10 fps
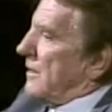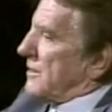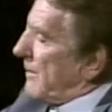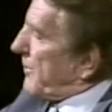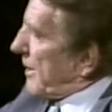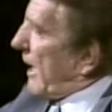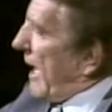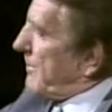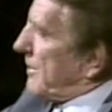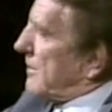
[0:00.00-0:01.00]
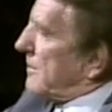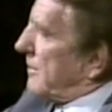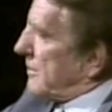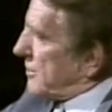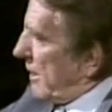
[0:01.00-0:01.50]
something happened
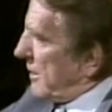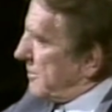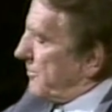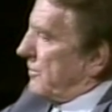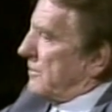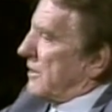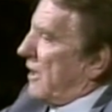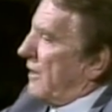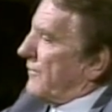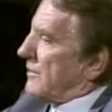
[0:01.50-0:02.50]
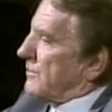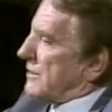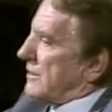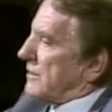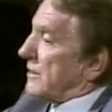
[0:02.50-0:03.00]
that changed Paul's life, and it
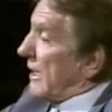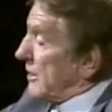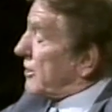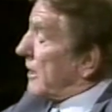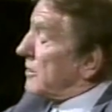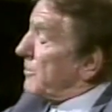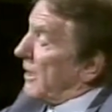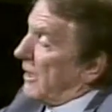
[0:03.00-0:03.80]
was this, and changed my